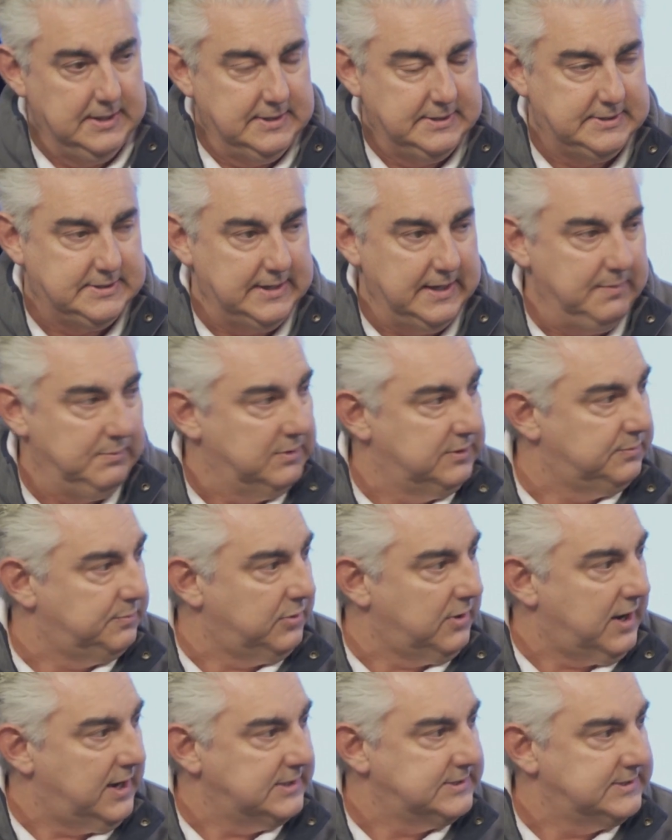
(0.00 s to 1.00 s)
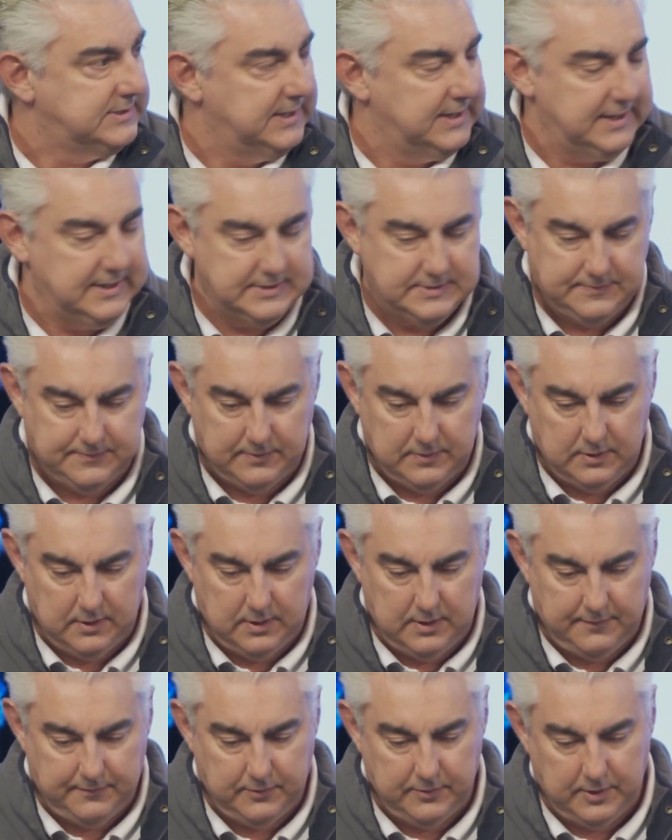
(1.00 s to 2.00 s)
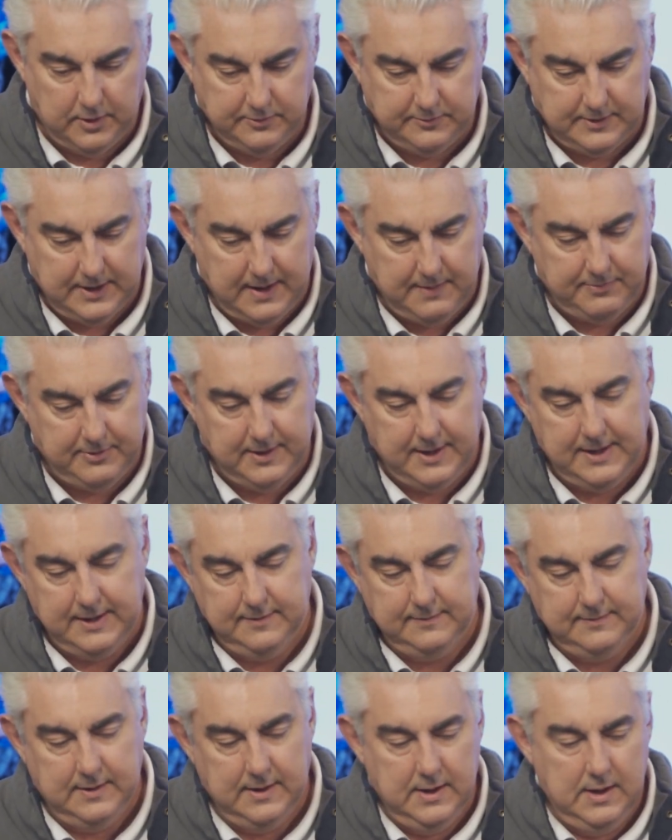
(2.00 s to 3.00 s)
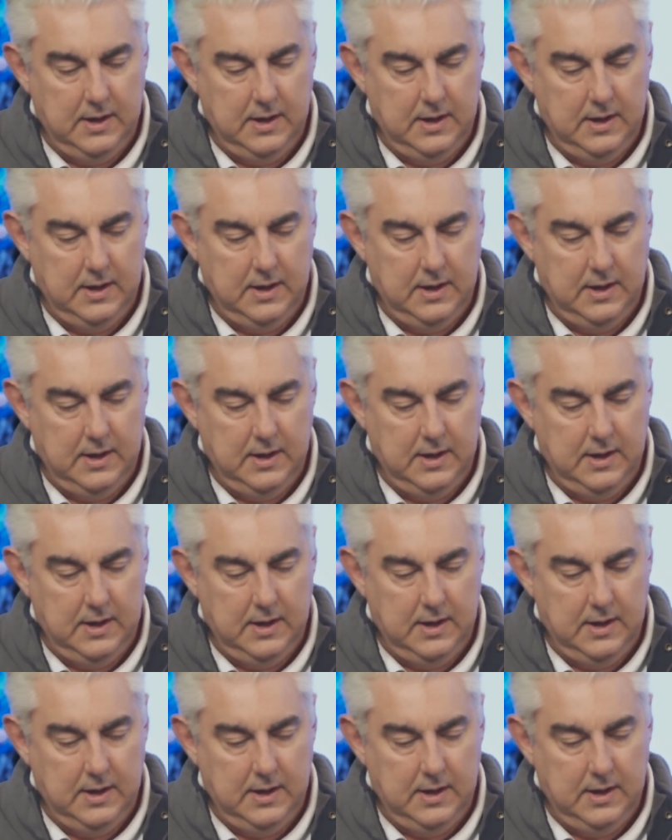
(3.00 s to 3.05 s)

seamless process uh, for those type things.